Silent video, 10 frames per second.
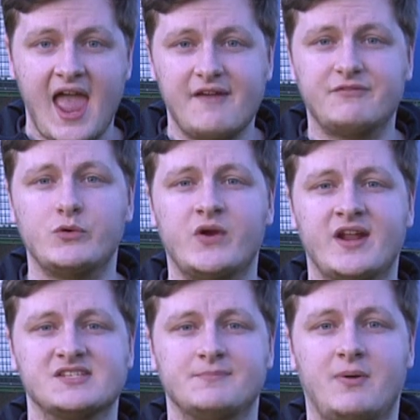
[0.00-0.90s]
everyone
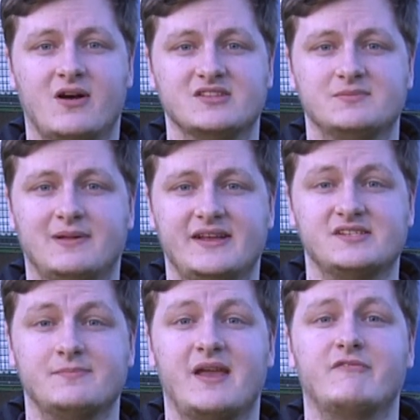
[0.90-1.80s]
has a part to play
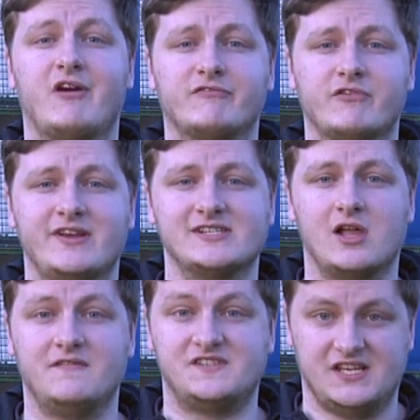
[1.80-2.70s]
to make referees'
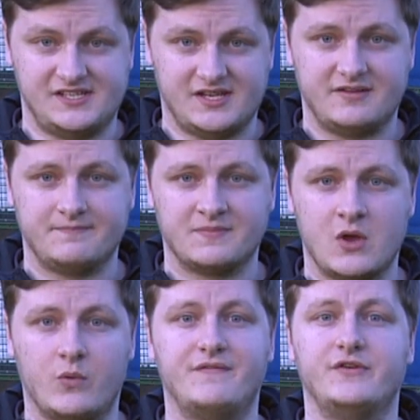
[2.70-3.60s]
lives easier,
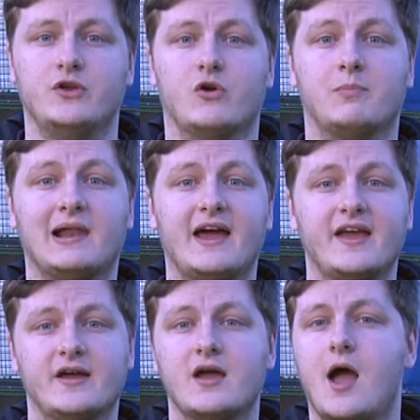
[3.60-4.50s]
whether you're a
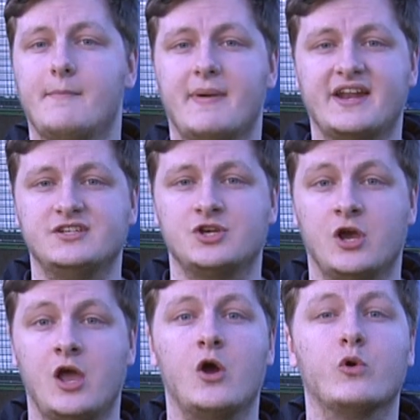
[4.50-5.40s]
player, a
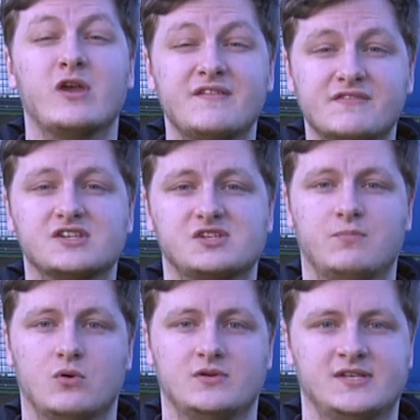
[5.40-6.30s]
manager, or even a
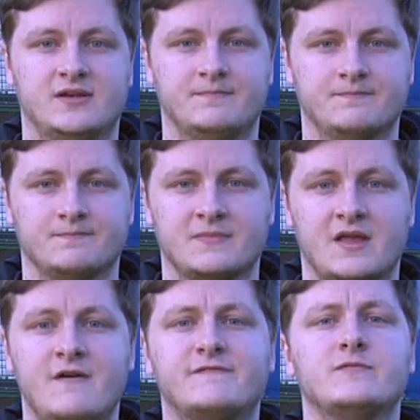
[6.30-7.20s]
supporter.
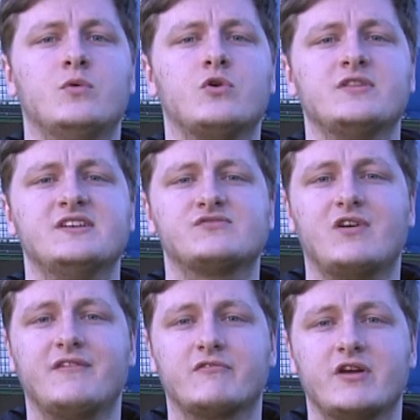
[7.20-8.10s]
For more on this
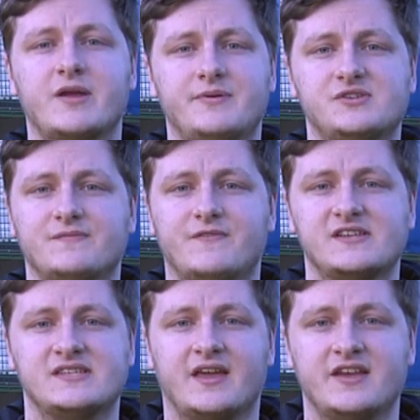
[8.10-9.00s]
referee abuse
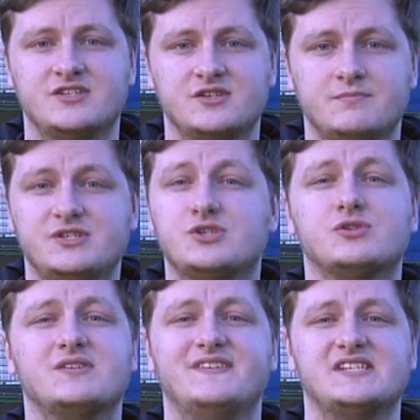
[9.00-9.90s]
investigation, be
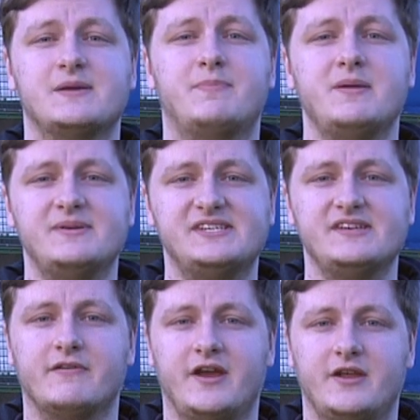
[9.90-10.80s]
sure to visit
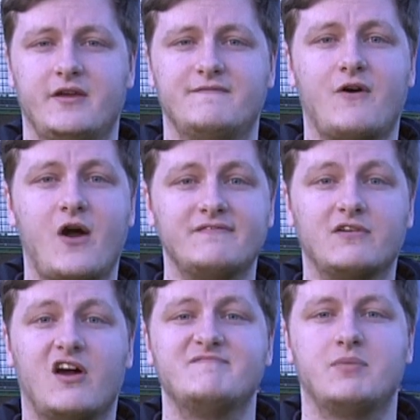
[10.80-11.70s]
BBC Radio 5
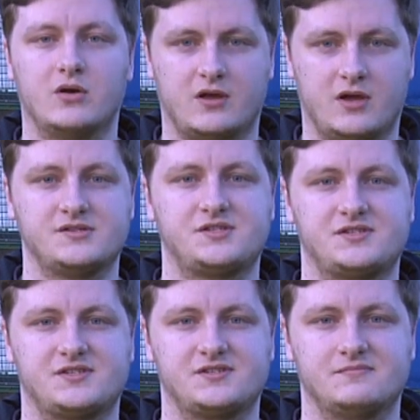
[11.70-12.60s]
Live
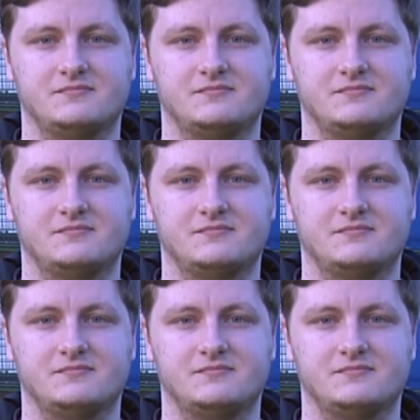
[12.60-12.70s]
Podcasts.